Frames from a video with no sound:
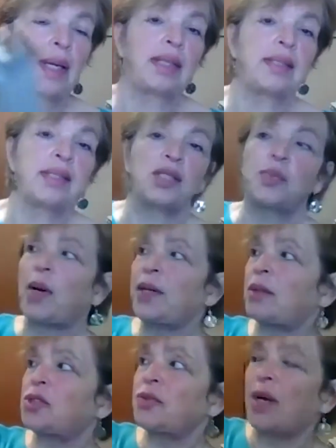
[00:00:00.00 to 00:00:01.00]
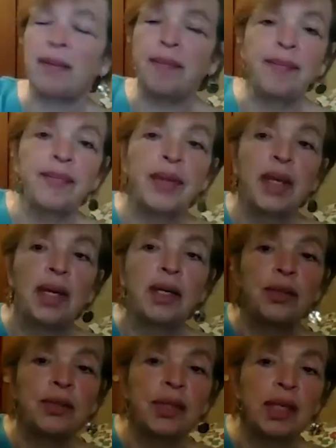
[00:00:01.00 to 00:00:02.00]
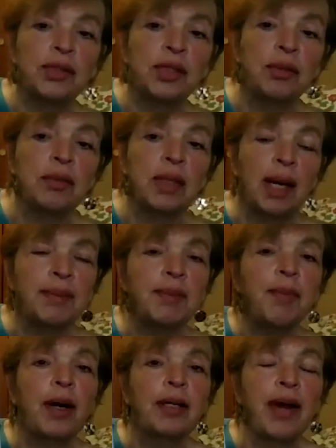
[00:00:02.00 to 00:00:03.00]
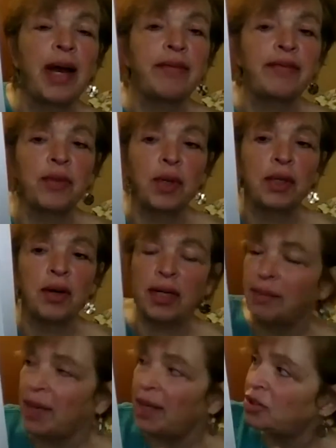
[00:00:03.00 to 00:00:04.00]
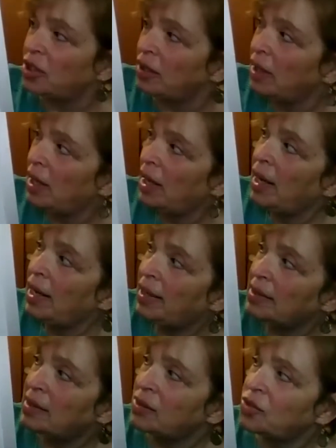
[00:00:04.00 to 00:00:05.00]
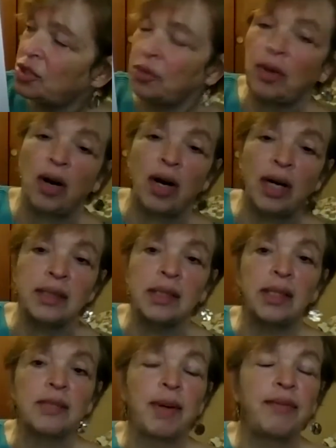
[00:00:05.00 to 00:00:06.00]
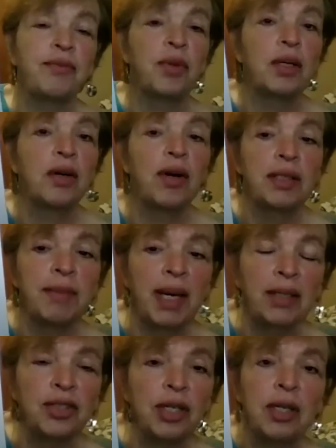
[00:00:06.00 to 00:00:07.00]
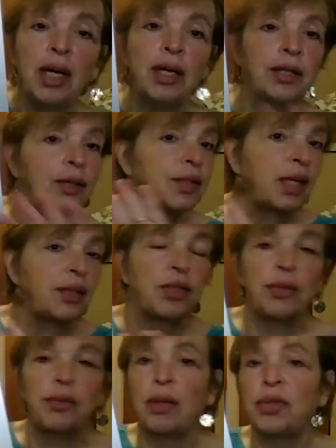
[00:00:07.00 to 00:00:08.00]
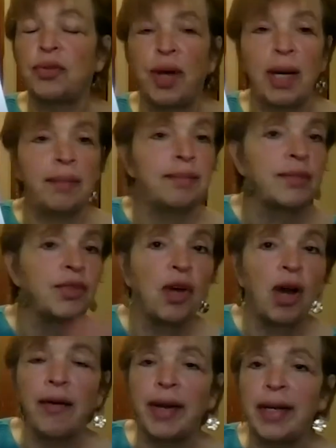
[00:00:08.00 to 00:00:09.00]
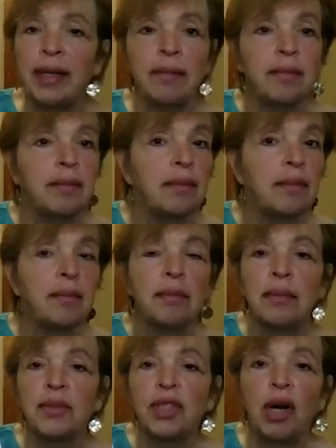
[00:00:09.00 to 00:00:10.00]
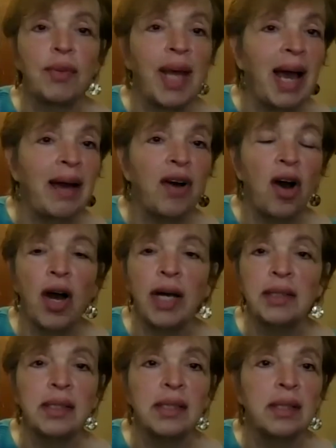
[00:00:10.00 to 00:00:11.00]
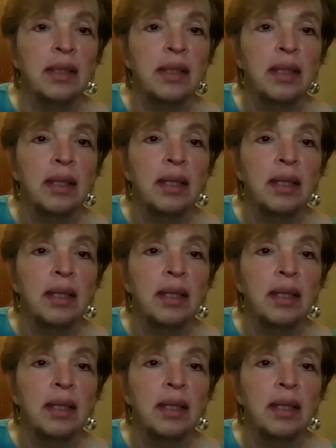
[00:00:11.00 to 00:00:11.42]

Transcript: he says one no trump you say two clubs partner i have a four card major he says two hearts here's my four card major you say two no trump sorry don't have hearts